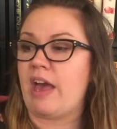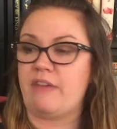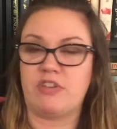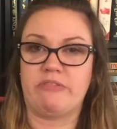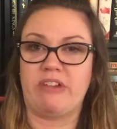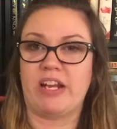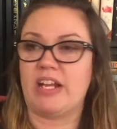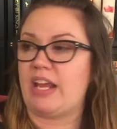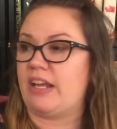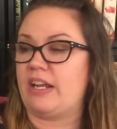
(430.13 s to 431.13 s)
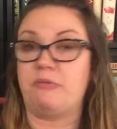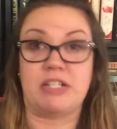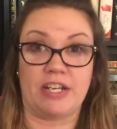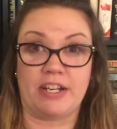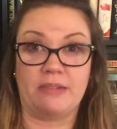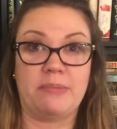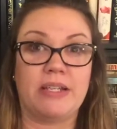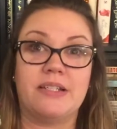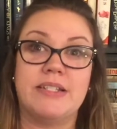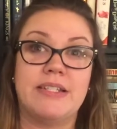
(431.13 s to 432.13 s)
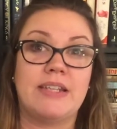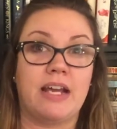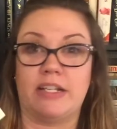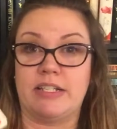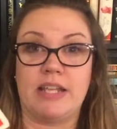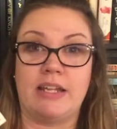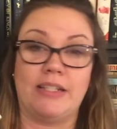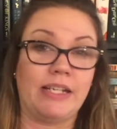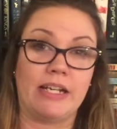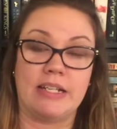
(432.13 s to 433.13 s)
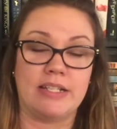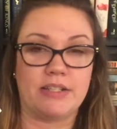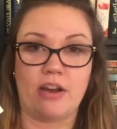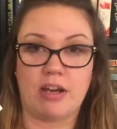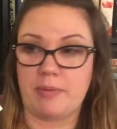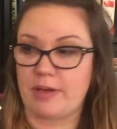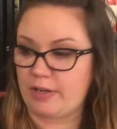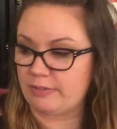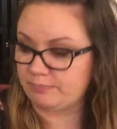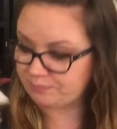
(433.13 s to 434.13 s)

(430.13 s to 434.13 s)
after I read it, and I wish I did because I just needed to talk about it.